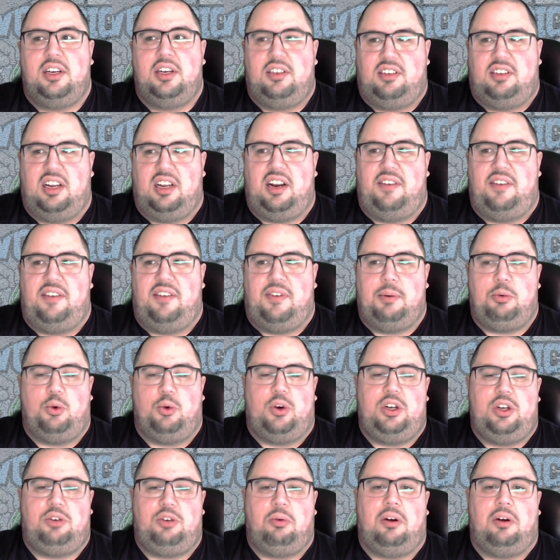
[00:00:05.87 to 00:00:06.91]
Sunday,
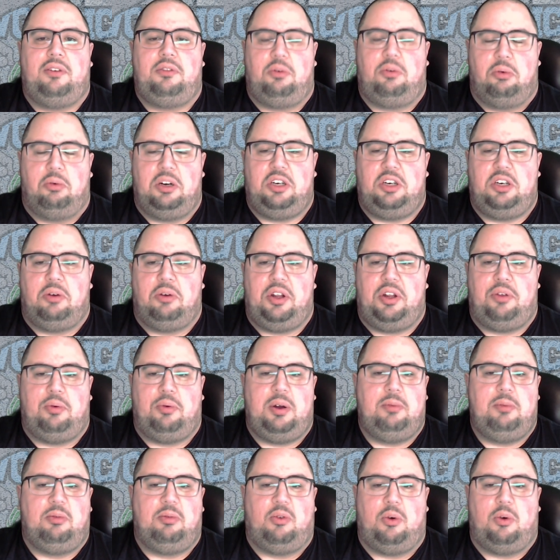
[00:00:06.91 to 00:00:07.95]
February 12th,
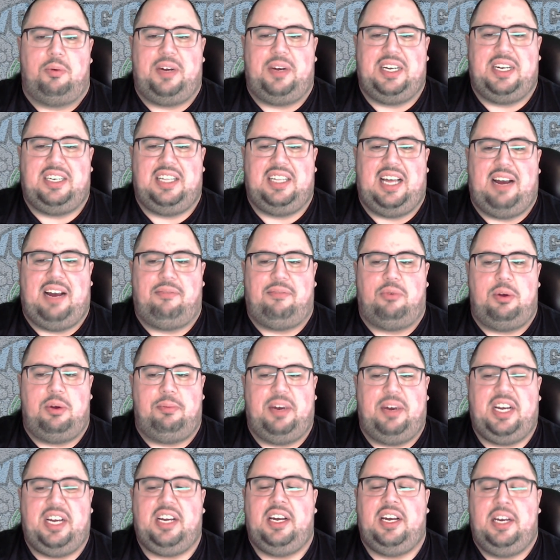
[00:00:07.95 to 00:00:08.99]
2023. Before we get to that free
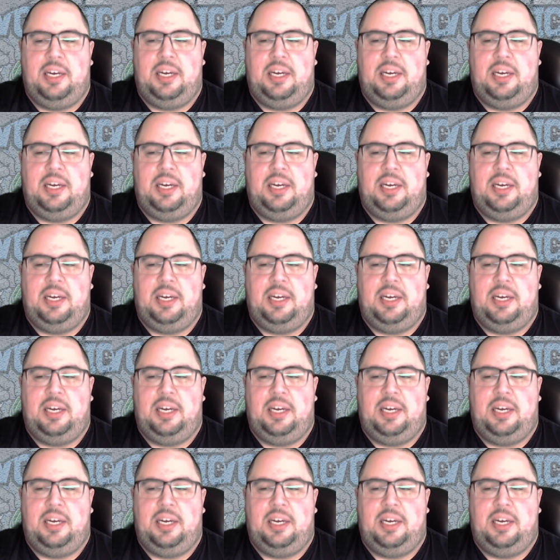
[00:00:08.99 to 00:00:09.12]
pick,